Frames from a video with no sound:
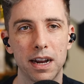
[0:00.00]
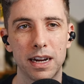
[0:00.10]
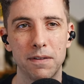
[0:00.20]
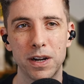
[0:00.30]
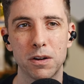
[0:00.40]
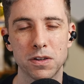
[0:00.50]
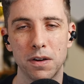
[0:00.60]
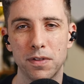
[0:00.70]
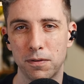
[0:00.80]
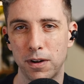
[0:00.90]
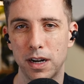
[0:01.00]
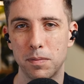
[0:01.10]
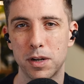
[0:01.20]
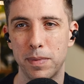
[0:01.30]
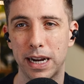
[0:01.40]
Giving yourself the
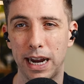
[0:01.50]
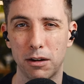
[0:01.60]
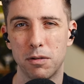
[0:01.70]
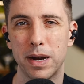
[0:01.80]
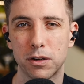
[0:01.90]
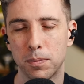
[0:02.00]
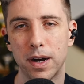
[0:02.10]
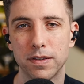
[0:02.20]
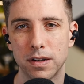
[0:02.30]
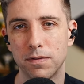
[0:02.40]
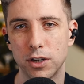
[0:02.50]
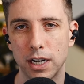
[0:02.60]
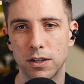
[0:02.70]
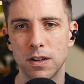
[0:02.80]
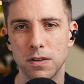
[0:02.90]
freedom to make incremental positive
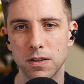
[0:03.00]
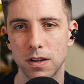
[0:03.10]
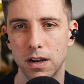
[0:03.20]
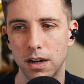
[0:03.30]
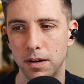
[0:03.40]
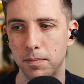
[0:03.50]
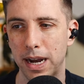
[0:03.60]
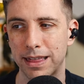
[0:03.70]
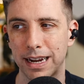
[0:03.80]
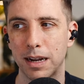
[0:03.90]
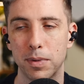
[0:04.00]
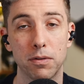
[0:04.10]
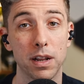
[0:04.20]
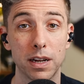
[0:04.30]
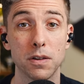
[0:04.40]
changes, mm. um, I think, can be
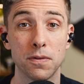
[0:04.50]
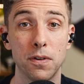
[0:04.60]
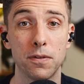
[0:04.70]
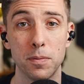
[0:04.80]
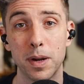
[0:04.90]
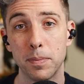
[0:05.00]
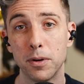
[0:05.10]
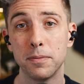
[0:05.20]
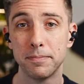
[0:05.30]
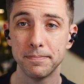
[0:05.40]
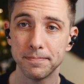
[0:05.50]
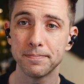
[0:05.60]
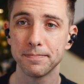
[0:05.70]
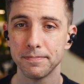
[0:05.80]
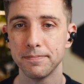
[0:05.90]
really useful for people. It's
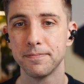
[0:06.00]
great.